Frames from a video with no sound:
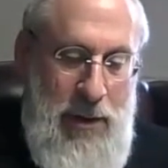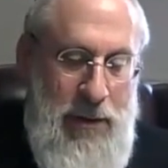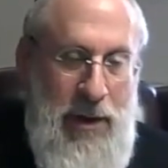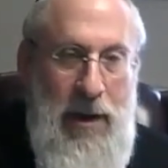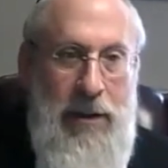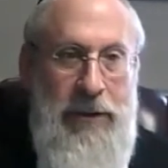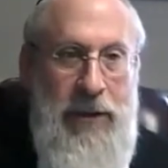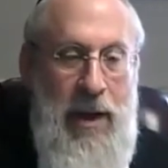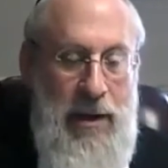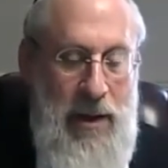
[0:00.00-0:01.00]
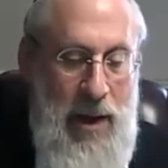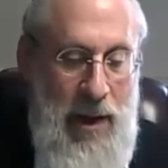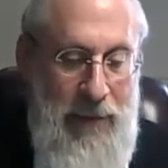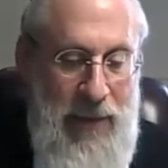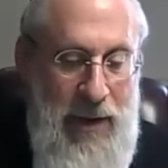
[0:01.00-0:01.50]
Now,
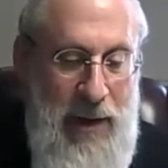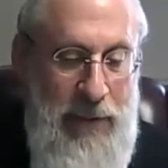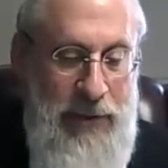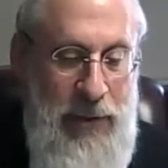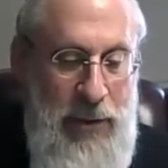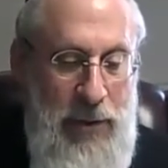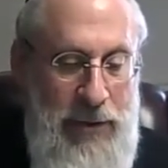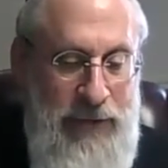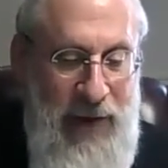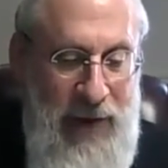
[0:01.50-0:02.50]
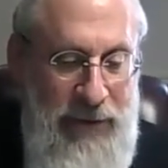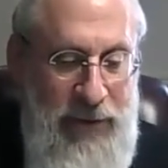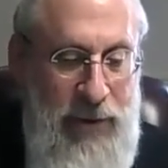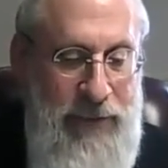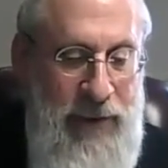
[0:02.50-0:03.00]
and number two, the second
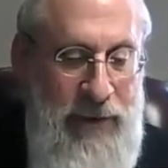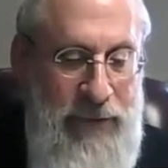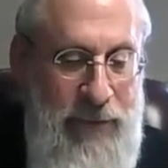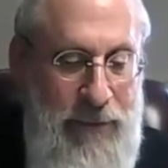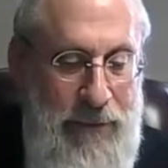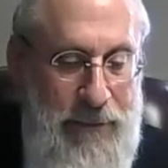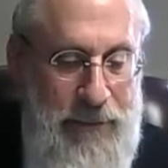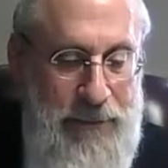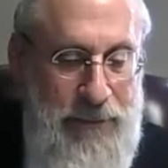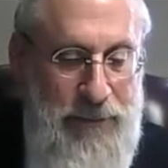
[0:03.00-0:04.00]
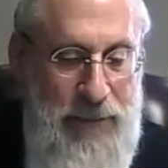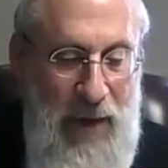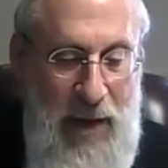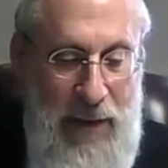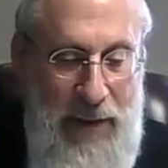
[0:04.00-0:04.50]
siruf is
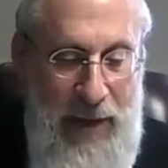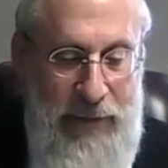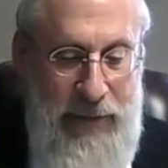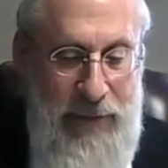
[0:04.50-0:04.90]
that